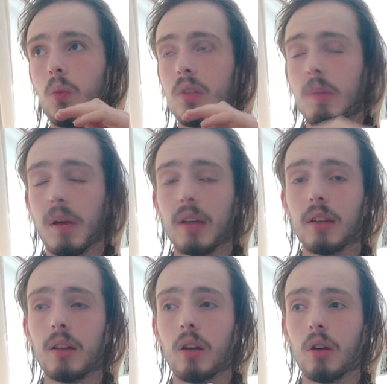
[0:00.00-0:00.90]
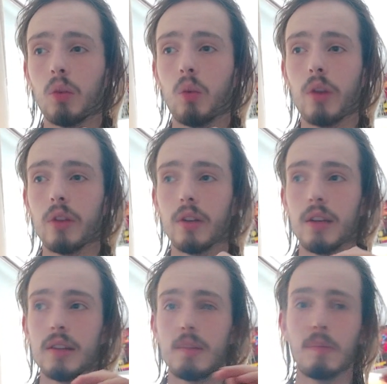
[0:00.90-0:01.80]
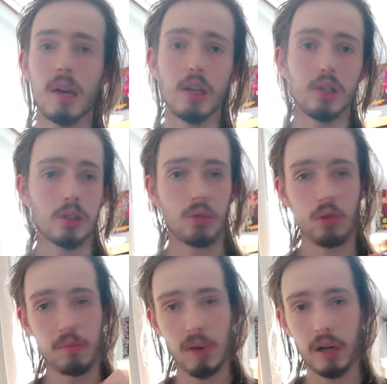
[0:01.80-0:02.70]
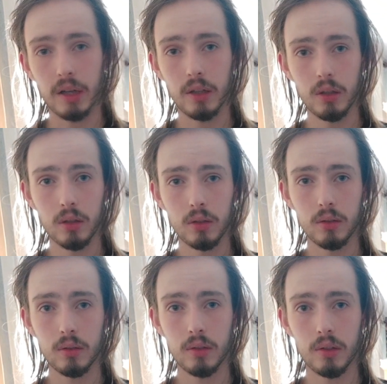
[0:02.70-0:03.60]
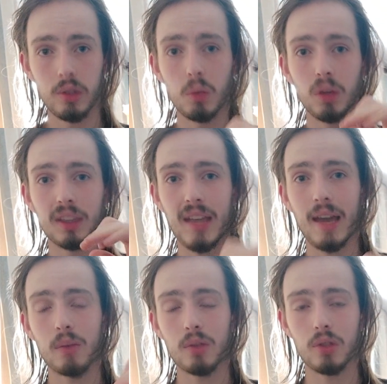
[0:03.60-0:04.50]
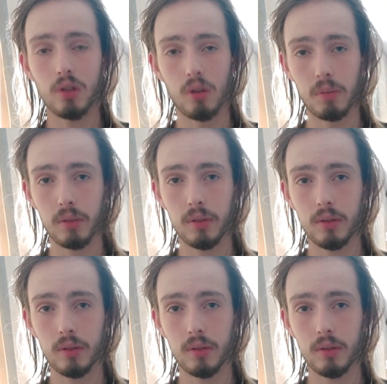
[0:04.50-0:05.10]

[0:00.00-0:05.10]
depending on whether it's major or minor, you will count up